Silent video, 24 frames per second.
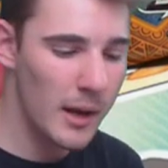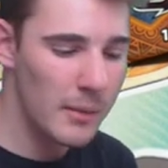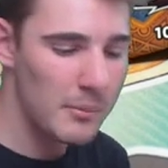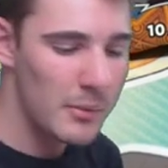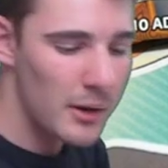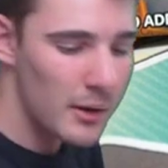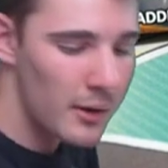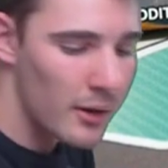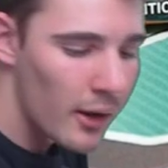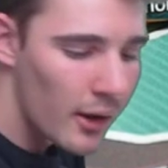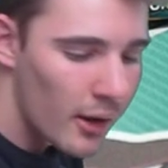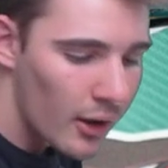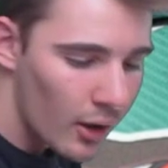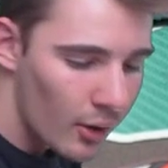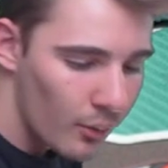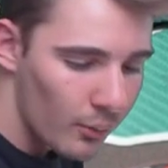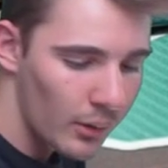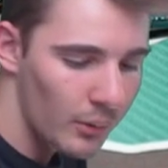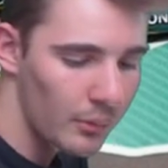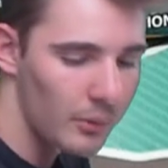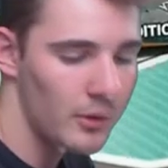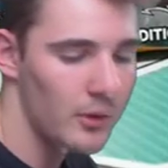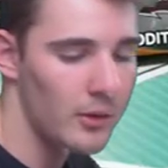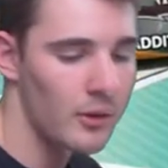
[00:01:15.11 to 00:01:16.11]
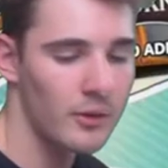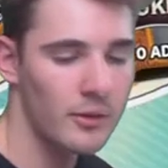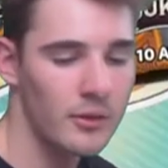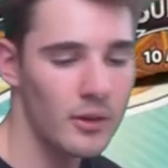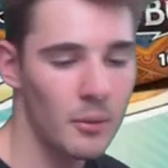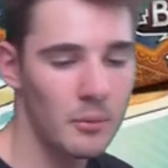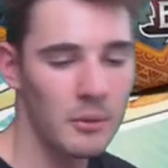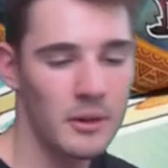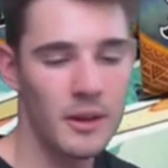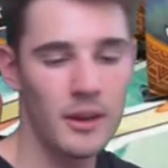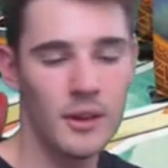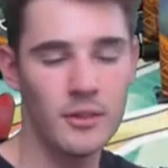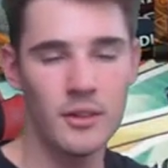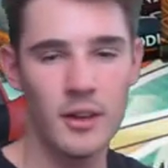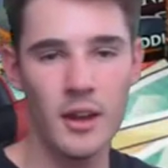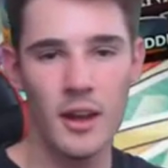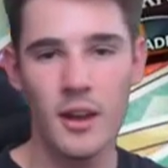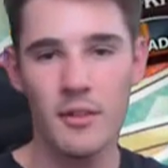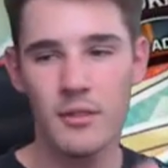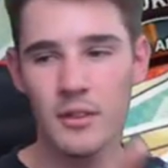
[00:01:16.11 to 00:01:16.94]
Maybe we will use some of these